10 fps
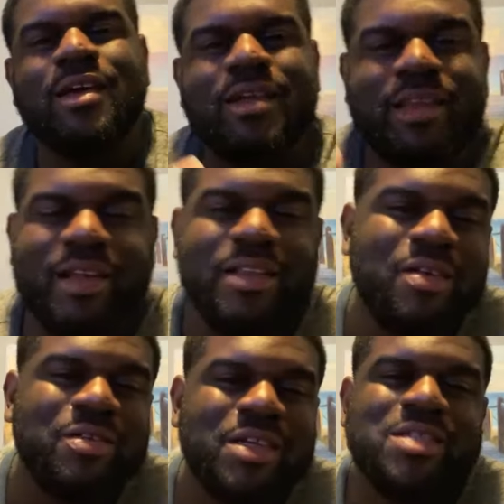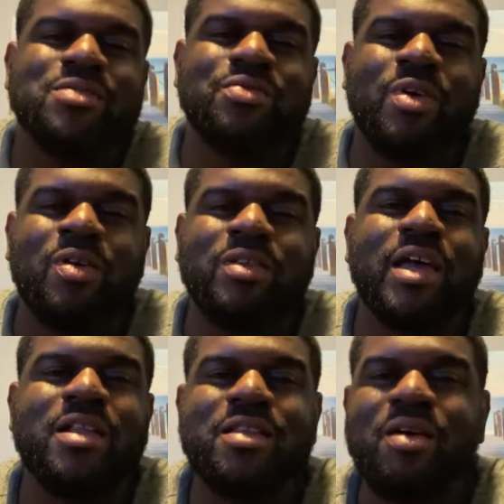They know this is wrong.
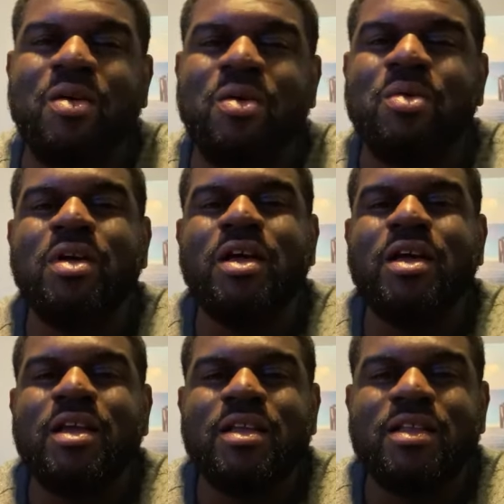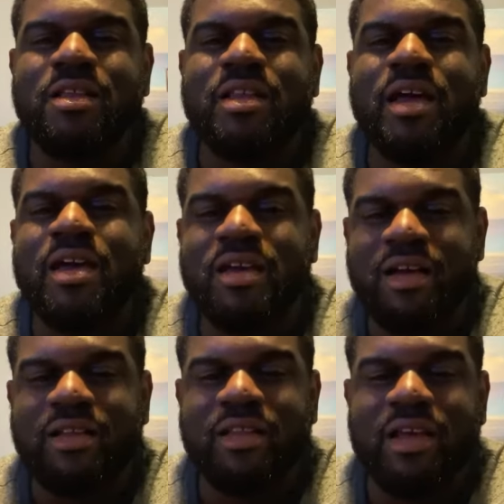They know they
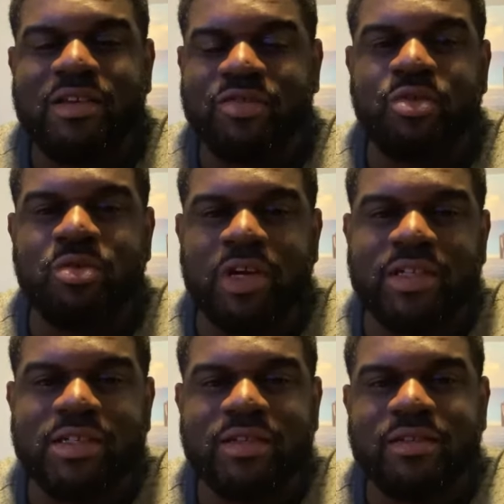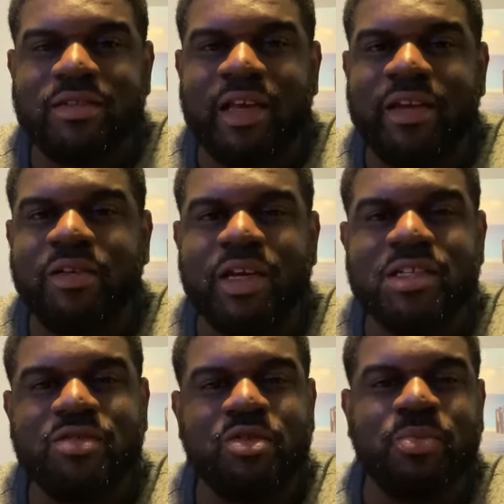screwed us. They know they
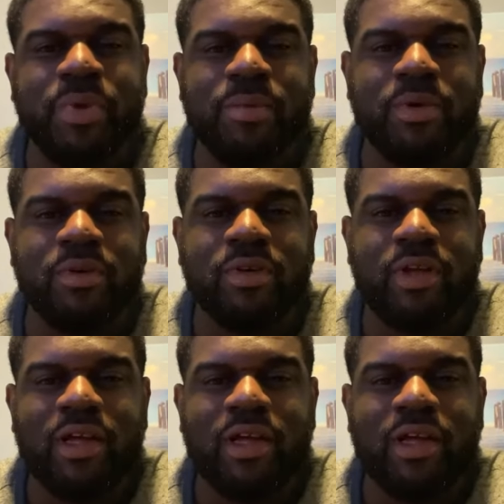screwed people.